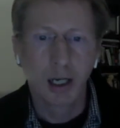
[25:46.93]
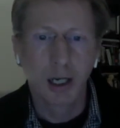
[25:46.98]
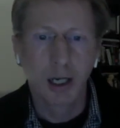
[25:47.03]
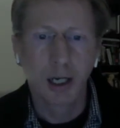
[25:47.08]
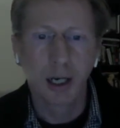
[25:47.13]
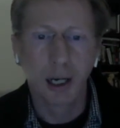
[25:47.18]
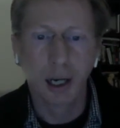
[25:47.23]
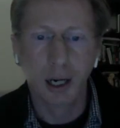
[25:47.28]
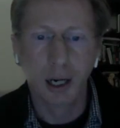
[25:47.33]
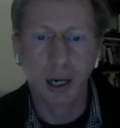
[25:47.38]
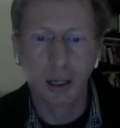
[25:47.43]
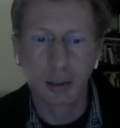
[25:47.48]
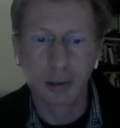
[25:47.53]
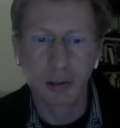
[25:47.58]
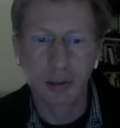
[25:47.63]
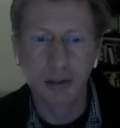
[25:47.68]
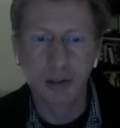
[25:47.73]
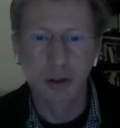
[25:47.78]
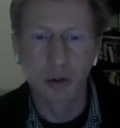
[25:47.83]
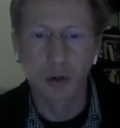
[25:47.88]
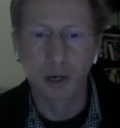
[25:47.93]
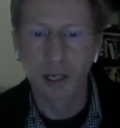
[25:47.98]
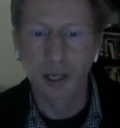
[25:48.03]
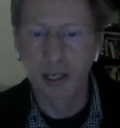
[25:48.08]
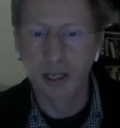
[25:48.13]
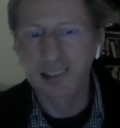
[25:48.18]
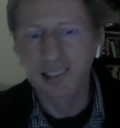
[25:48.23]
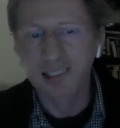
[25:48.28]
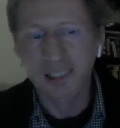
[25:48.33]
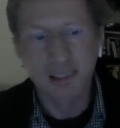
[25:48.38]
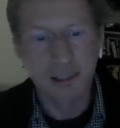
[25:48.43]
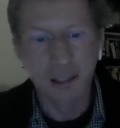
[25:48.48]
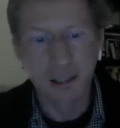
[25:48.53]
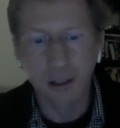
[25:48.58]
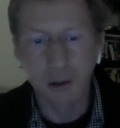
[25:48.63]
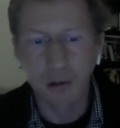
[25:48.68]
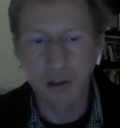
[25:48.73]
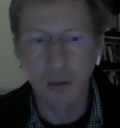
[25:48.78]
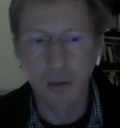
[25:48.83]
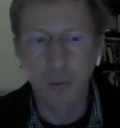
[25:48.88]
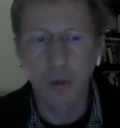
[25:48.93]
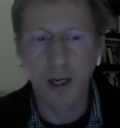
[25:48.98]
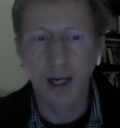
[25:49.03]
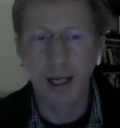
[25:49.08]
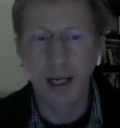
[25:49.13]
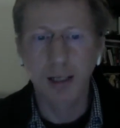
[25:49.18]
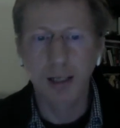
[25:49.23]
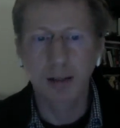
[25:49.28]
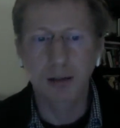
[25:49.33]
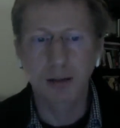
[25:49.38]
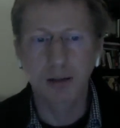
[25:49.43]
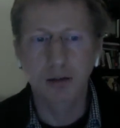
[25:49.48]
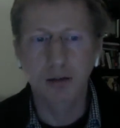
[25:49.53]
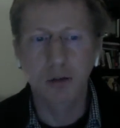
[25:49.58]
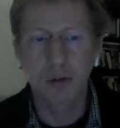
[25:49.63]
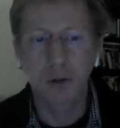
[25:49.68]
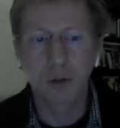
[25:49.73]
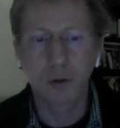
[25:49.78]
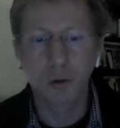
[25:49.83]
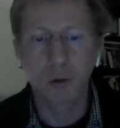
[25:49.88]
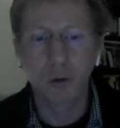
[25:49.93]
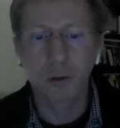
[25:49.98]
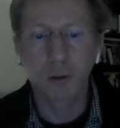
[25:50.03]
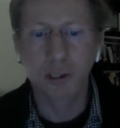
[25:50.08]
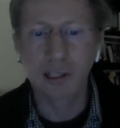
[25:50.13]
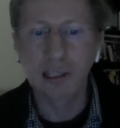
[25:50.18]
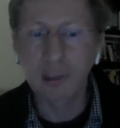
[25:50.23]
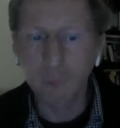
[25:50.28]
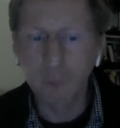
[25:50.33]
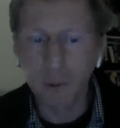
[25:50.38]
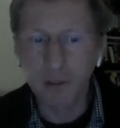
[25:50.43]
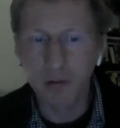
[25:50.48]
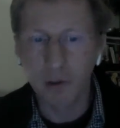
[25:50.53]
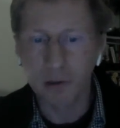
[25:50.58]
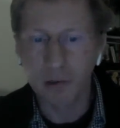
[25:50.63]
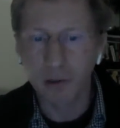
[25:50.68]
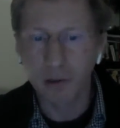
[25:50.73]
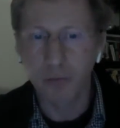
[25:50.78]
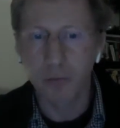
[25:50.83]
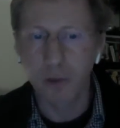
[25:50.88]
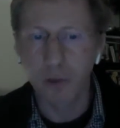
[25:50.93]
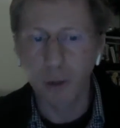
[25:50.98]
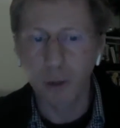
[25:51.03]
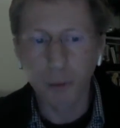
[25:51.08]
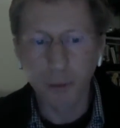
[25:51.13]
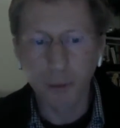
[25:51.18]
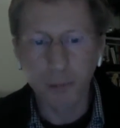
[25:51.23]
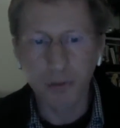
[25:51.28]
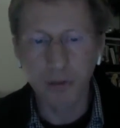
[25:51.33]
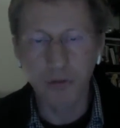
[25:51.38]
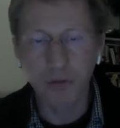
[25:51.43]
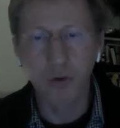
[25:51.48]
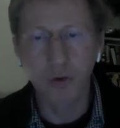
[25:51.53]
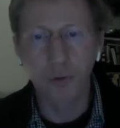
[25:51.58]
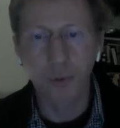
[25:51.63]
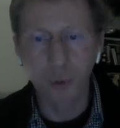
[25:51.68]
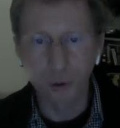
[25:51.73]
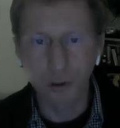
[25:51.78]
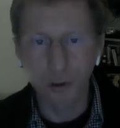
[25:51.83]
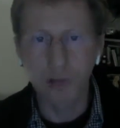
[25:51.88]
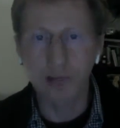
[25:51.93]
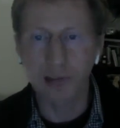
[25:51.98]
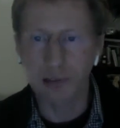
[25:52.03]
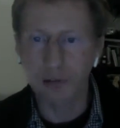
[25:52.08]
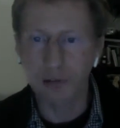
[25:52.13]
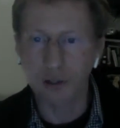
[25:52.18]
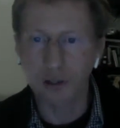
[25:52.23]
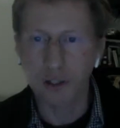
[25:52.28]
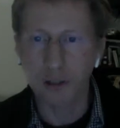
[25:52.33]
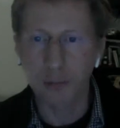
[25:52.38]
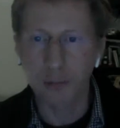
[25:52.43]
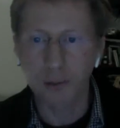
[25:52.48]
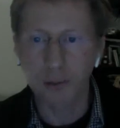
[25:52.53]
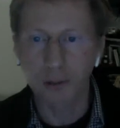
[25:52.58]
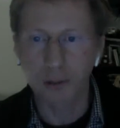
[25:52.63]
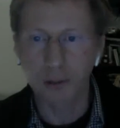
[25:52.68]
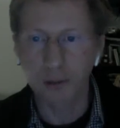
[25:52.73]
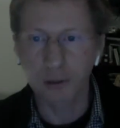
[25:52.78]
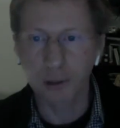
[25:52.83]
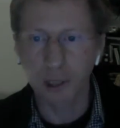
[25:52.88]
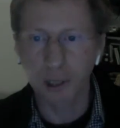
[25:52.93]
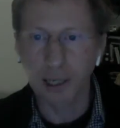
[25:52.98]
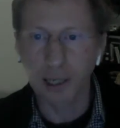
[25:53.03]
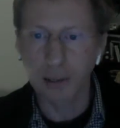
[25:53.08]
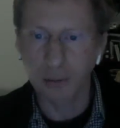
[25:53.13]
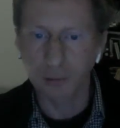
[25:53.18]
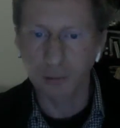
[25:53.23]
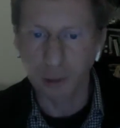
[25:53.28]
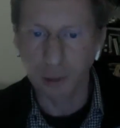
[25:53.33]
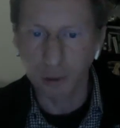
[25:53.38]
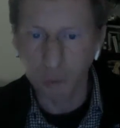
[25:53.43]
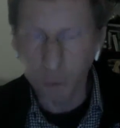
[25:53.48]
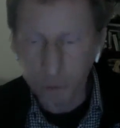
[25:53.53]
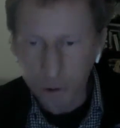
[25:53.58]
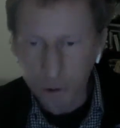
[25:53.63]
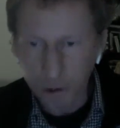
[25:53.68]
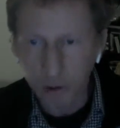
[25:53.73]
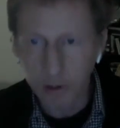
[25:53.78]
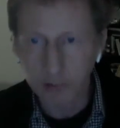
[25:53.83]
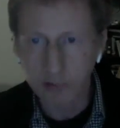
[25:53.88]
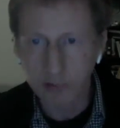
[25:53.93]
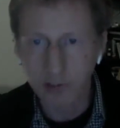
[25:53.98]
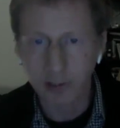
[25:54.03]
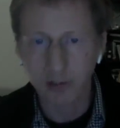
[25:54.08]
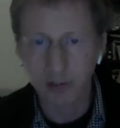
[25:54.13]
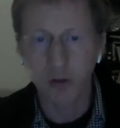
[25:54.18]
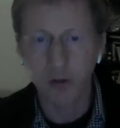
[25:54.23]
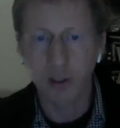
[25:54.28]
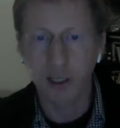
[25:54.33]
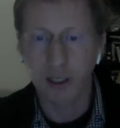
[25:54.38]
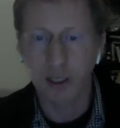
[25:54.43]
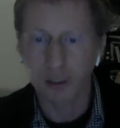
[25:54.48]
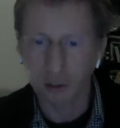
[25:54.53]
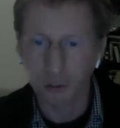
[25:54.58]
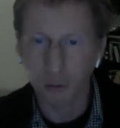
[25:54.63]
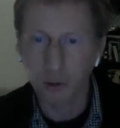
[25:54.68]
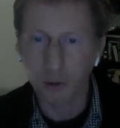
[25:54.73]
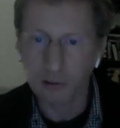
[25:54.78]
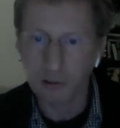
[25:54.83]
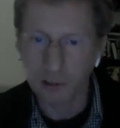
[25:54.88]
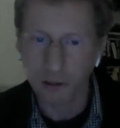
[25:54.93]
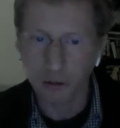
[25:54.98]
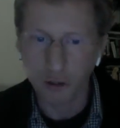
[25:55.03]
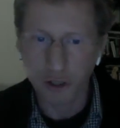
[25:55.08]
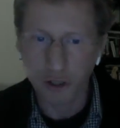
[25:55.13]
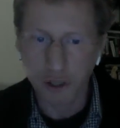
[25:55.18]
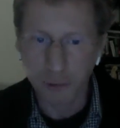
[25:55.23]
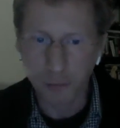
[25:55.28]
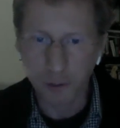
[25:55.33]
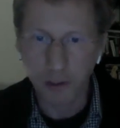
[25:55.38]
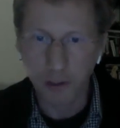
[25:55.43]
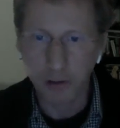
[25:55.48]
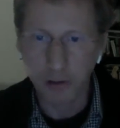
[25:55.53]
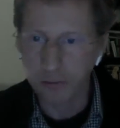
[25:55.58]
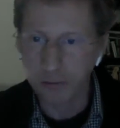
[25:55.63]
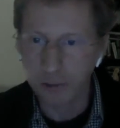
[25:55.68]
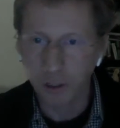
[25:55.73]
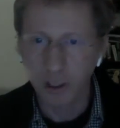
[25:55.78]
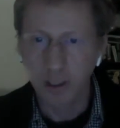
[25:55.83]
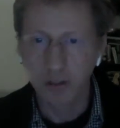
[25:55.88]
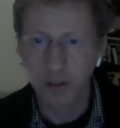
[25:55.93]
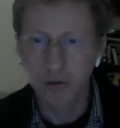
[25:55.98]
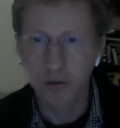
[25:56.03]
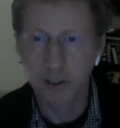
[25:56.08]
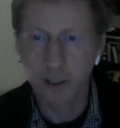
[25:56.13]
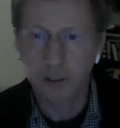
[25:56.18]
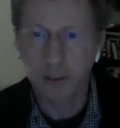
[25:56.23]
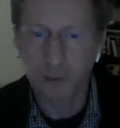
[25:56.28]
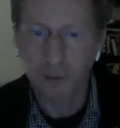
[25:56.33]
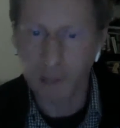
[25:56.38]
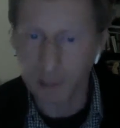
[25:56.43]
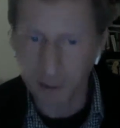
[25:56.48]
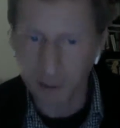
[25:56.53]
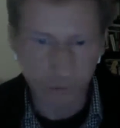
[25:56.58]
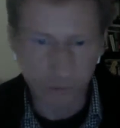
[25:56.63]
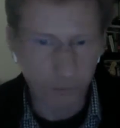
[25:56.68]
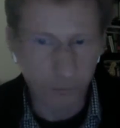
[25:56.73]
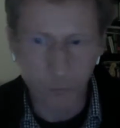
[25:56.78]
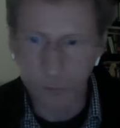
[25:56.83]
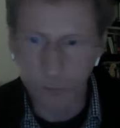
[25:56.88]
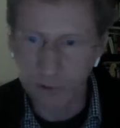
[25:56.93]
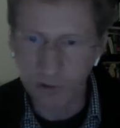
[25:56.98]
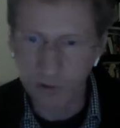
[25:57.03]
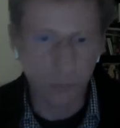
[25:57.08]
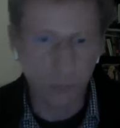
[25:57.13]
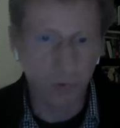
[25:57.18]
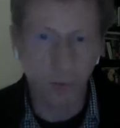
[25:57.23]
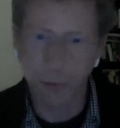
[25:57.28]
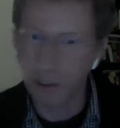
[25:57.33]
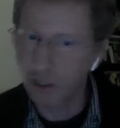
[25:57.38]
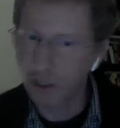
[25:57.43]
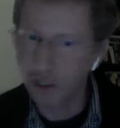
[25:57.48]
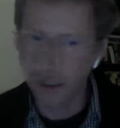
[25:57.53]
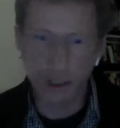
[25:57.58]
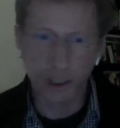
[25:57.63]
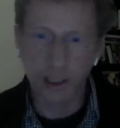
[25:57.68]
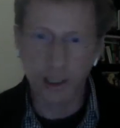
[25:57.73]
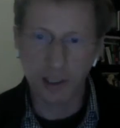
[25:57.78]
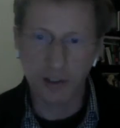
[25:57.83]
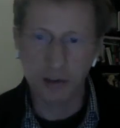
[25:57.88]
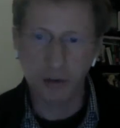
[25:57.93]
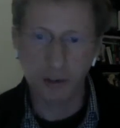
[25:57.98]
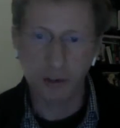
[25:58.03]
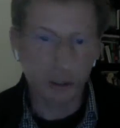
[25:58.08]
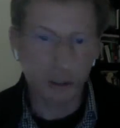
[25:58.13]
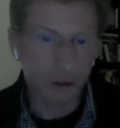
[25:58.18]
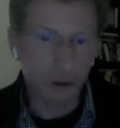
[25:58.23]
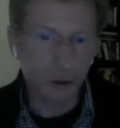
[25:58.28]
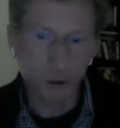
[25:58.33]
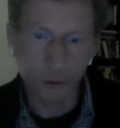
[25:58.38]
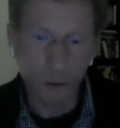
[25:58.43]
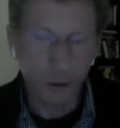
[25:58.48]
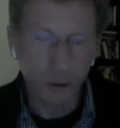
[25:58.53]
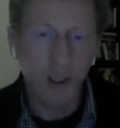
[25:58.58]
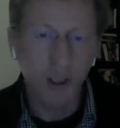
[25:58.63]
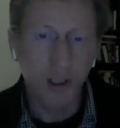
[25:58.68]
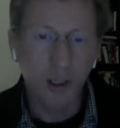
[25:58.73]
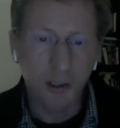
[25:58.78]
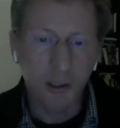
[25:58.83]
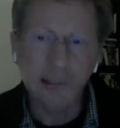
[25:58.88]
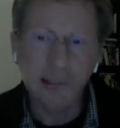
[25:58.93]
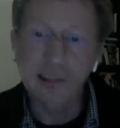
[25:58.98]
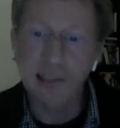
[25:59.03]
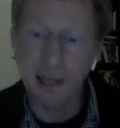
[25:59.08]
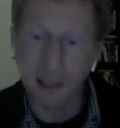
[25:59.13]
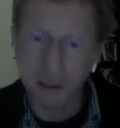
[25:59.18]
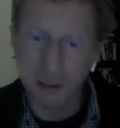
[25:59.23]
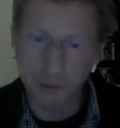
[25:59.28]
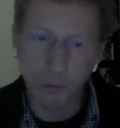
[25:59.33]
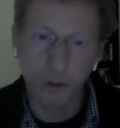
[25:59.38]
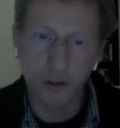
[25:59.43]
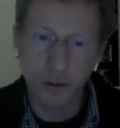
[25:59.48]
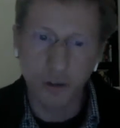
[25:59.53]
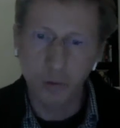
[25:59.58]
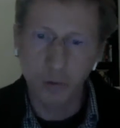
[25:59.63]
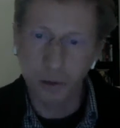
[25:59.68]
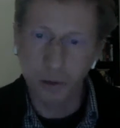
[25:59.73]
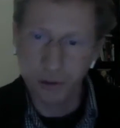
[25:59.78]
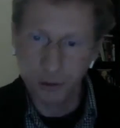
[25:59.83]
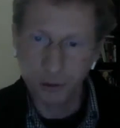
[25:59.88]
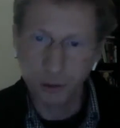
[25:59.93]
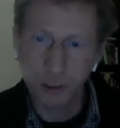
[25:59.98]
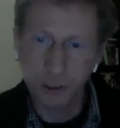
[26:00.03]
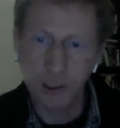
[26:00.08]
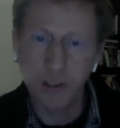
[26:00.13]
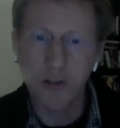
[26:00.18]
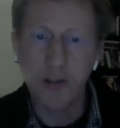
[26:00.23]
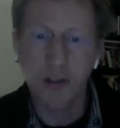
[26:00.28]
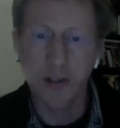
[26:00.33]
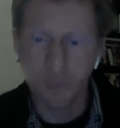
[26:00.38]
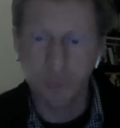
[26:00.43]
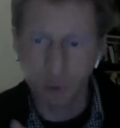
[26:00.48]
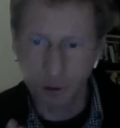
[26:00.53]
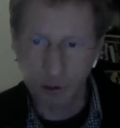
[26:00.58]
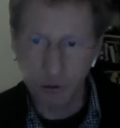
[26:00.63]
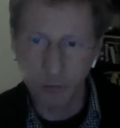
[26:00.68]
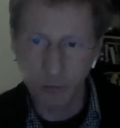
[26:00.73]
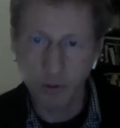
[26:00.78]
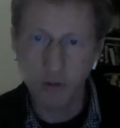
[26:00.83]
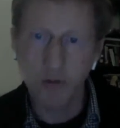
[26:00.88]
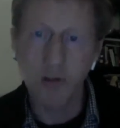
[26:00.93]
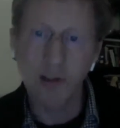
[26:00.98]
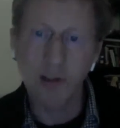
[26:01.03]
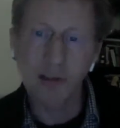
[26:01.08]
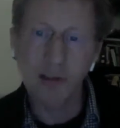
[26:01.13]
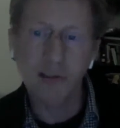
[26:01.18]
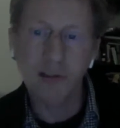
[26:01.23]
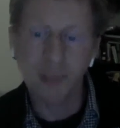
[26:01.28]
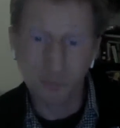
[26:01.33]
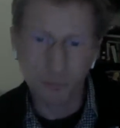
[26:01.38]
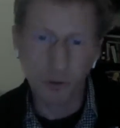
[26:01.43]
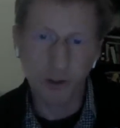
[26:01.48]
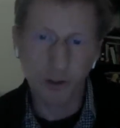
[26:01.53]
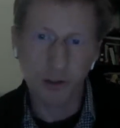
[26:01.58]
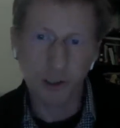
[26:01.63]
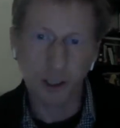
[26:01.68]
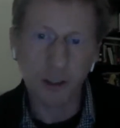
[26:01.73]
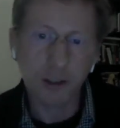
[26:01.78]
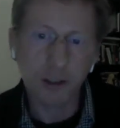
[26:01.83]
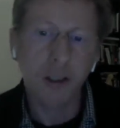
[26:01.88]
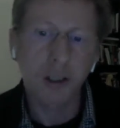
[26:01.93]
And I think the only way to deal with all these problems is to put the censorship in the hand of the user. I think you cannot avoid censorship because you get flooded with information, and you need to decide what you want to hear and what you want to listen and what not.